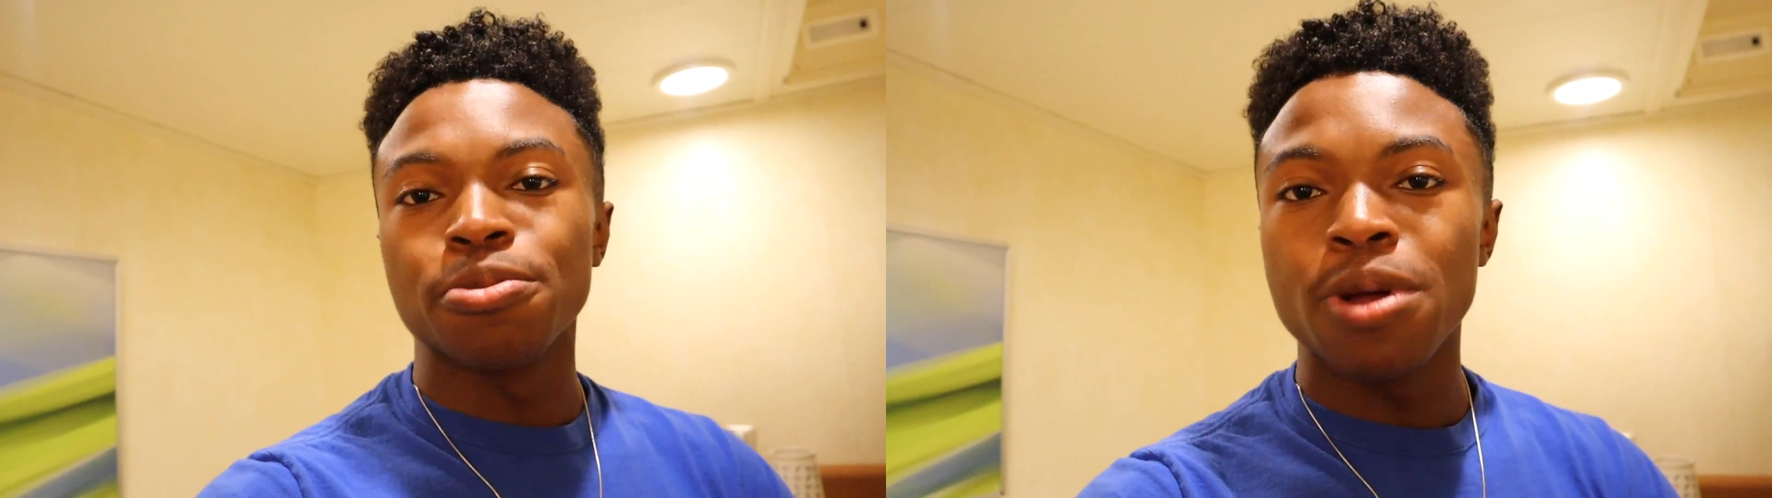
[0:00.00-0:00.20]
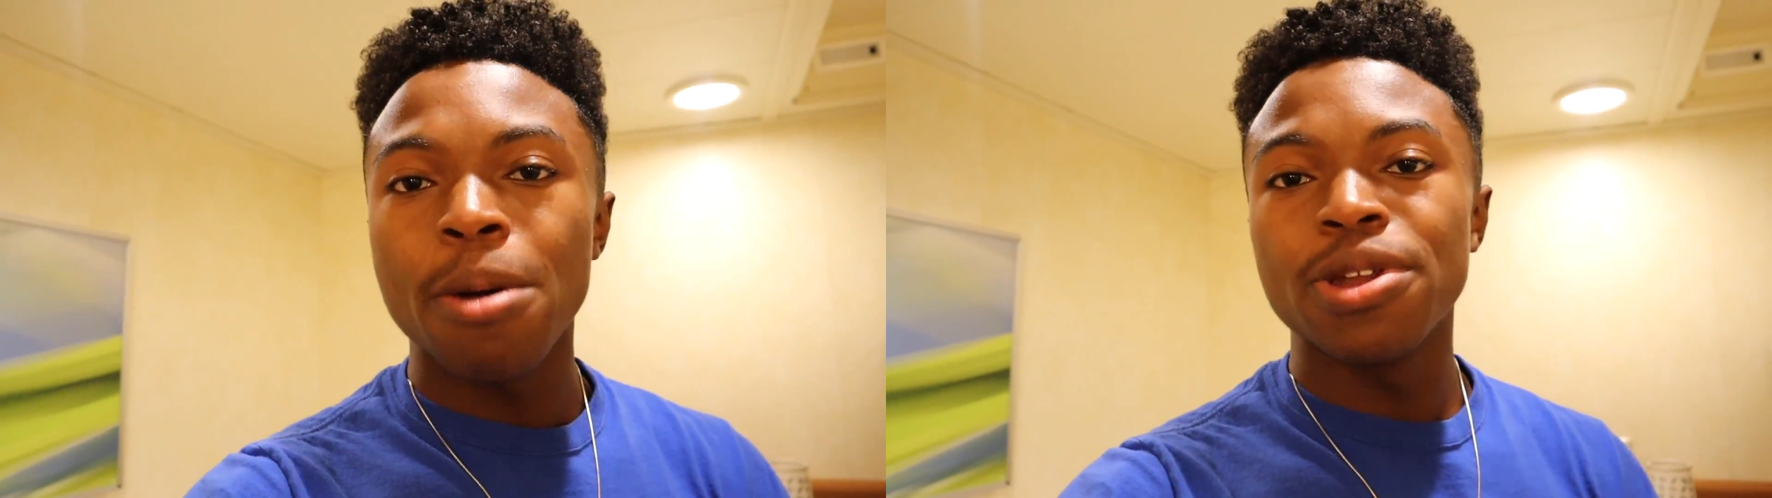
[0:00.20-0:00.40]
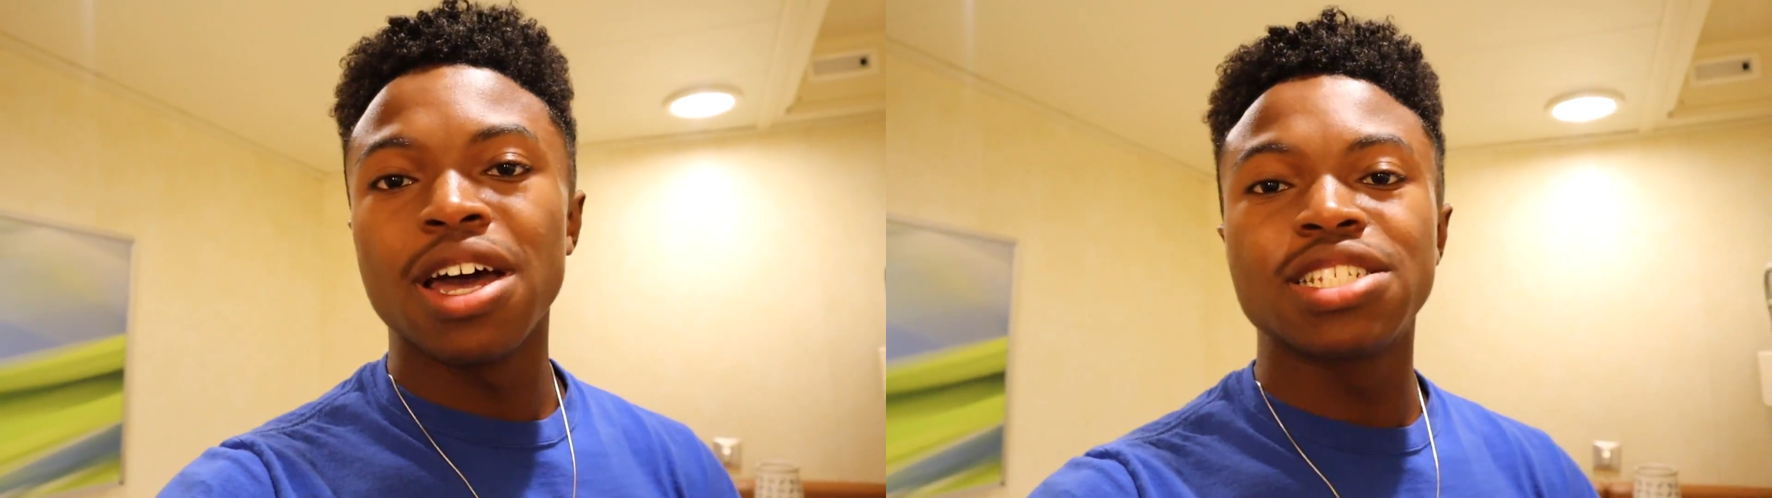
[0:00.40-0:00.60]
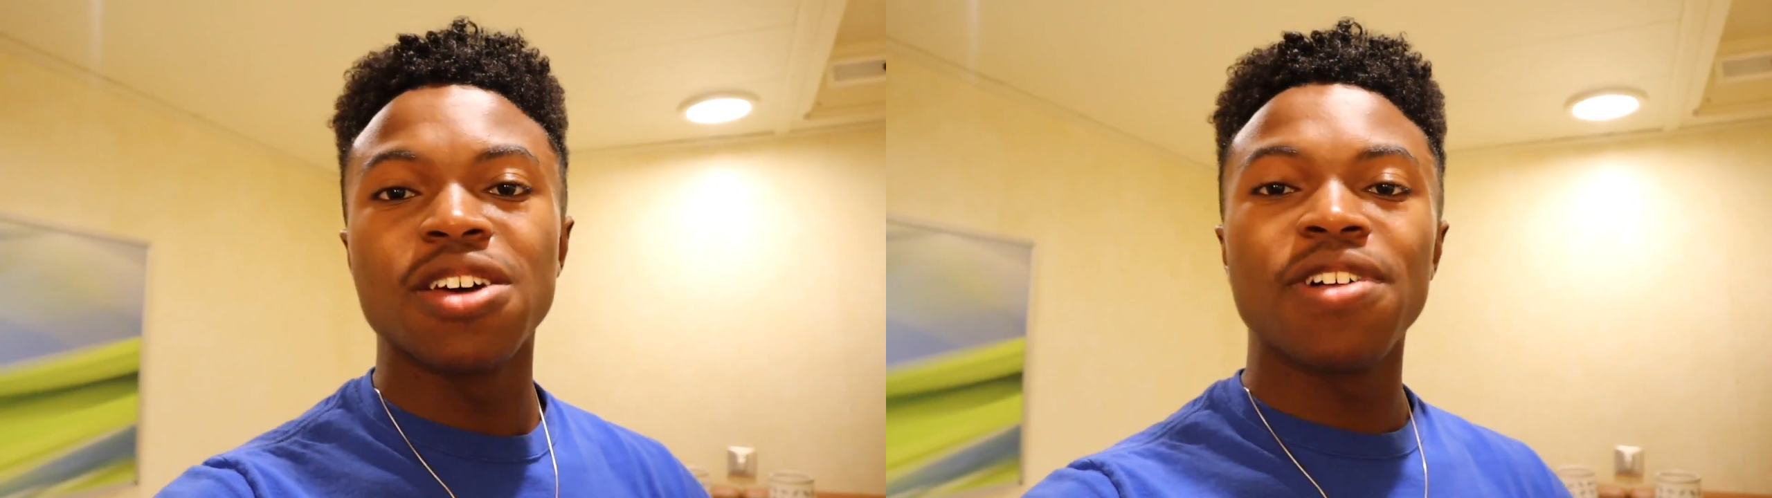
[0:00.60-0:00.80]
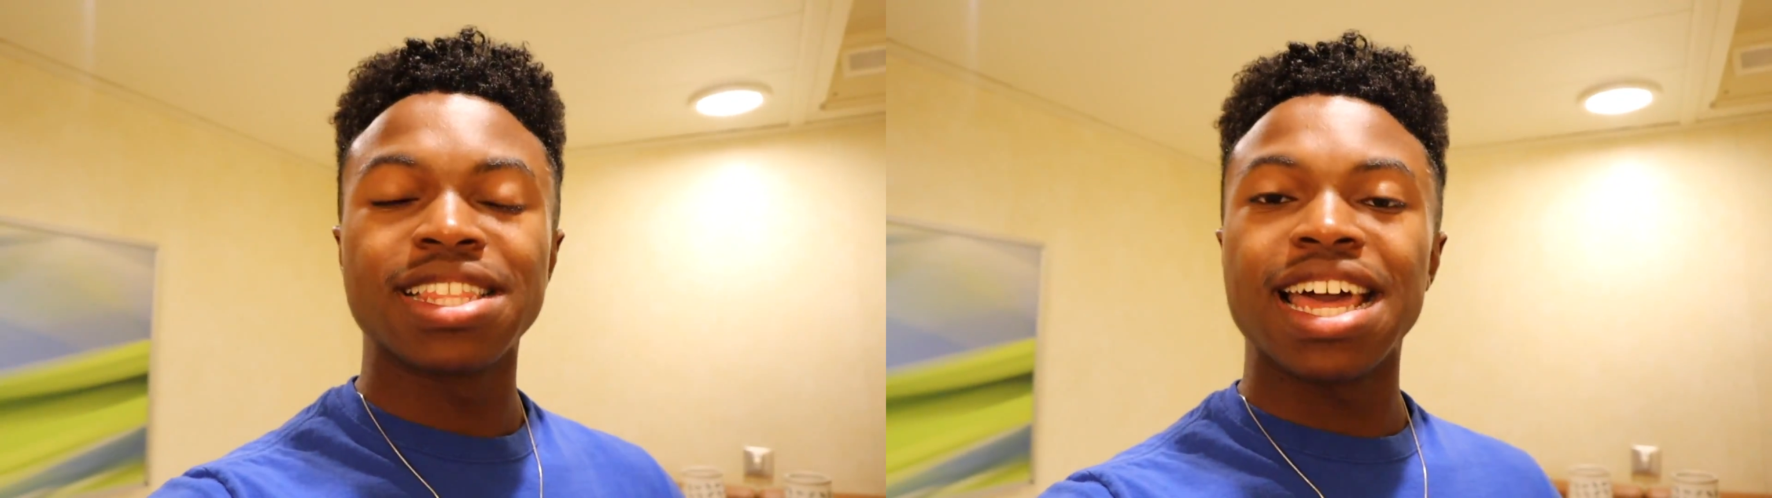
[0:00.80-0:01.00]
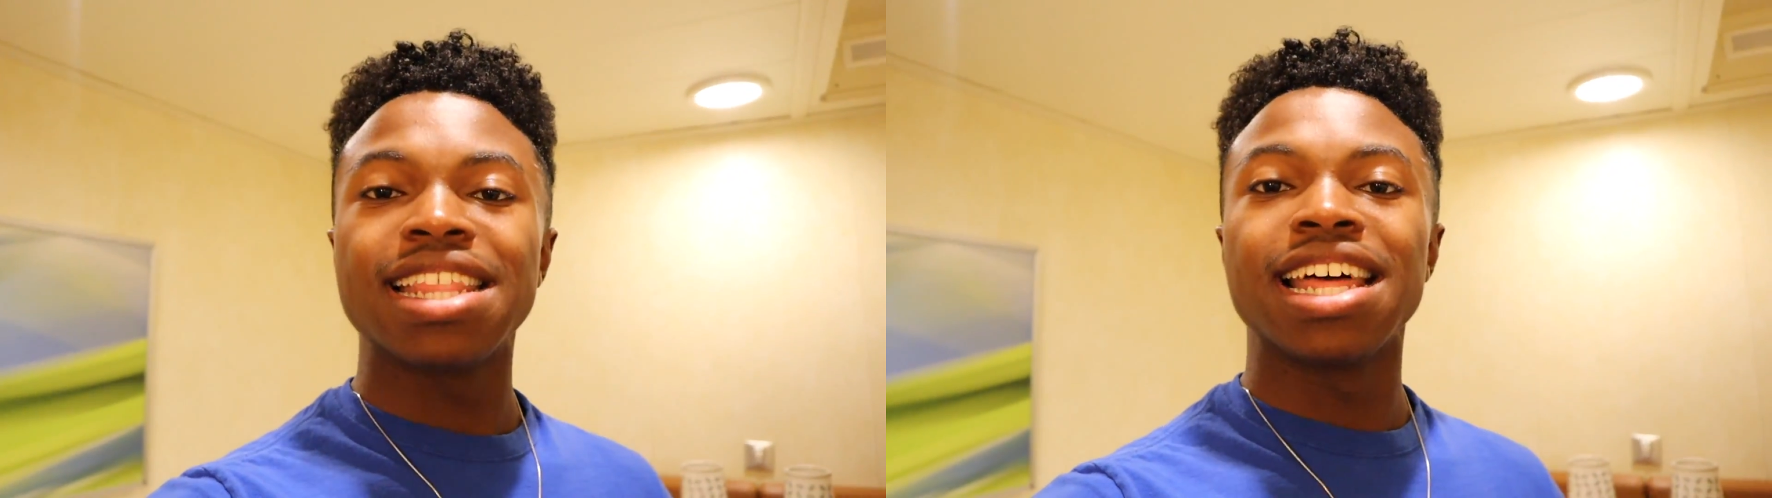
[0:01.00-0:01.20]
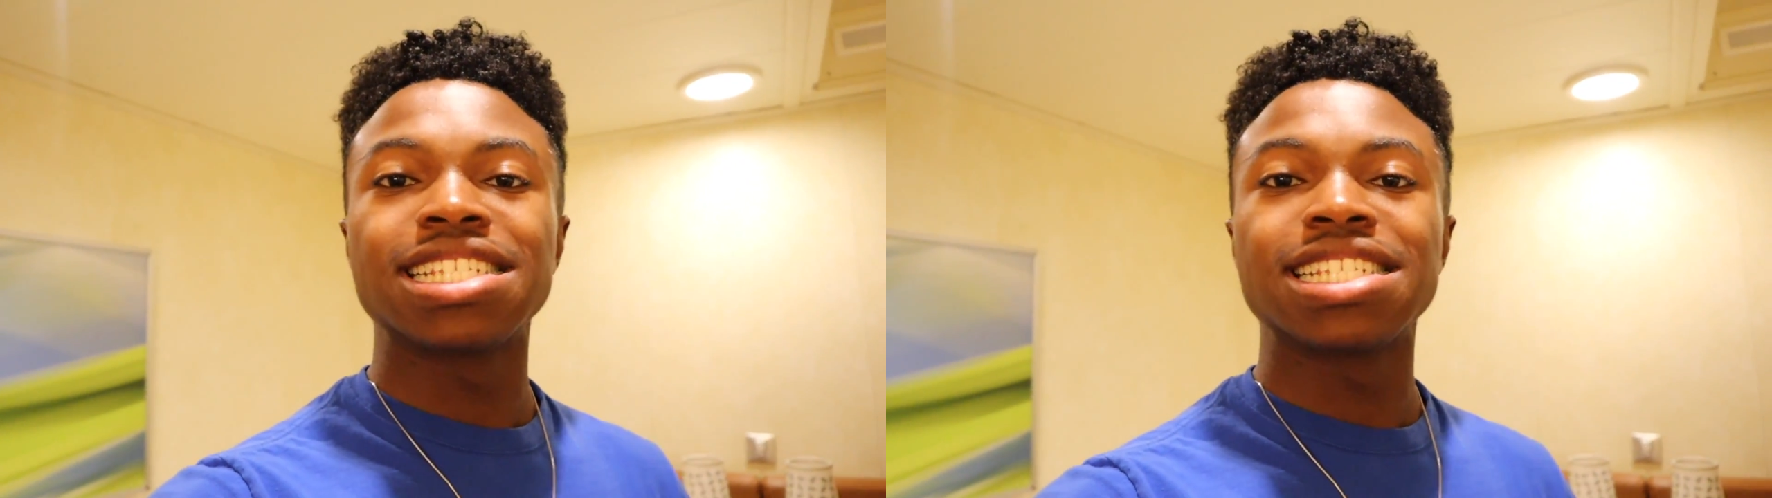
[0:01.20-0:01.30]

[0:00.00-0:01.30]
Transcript: Rock the Promenade, stuff like